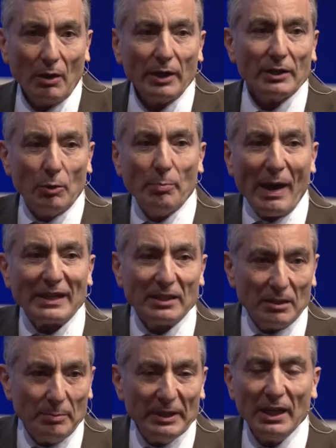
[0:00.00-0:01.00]
All right, go back
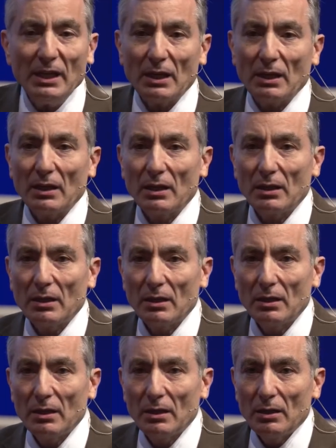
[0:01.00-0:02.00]
to the beginning.
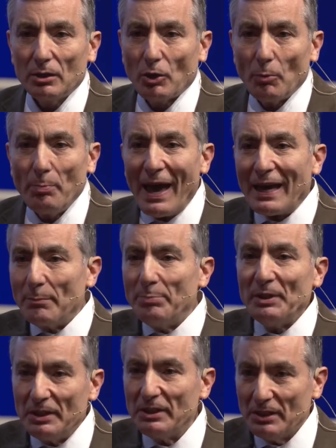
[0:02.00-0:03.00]
Go back
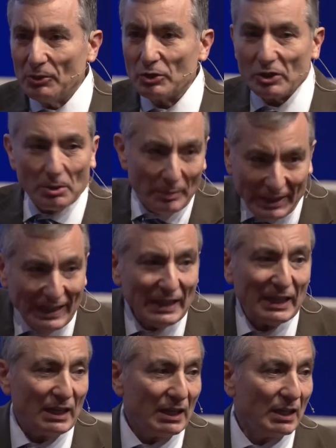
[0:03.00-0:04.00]
1 billion years to the
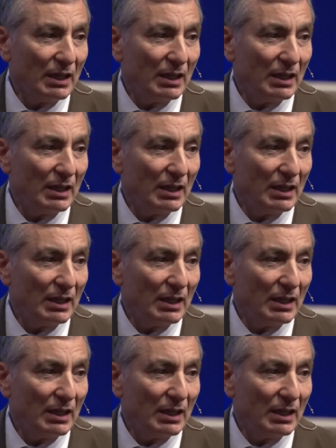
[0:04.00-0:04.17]
beginning.